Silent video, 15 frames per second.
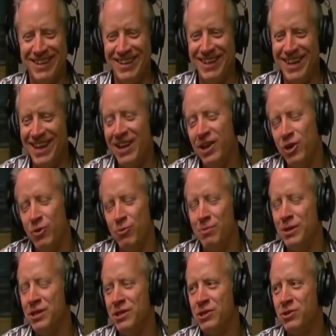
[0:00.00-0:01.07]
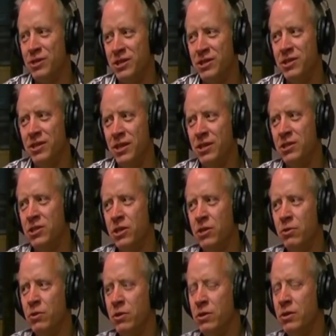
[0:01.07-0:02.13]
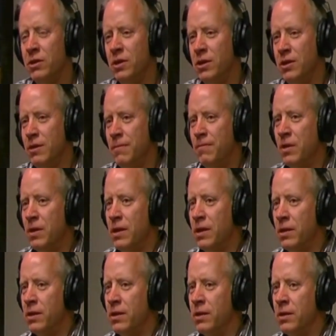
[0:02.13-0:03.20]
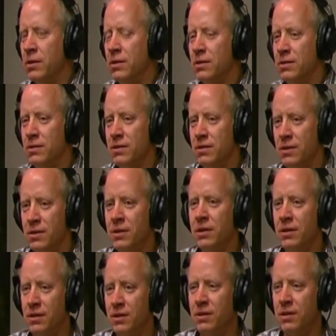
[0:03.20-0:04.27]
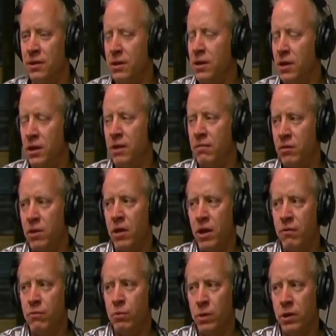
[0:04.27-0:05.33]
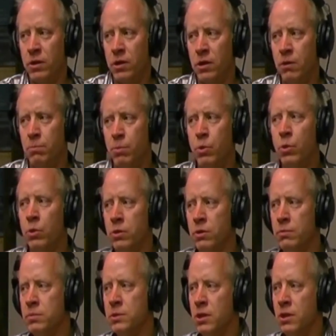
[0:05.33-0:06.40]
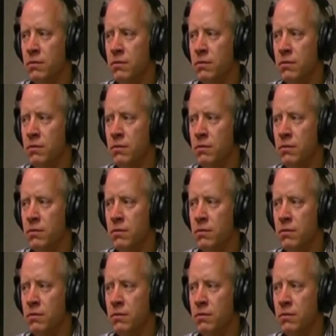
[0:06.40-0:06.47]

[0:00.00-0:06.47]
and I know ministry in general, that they're going to give their life away. They're going to pour themselves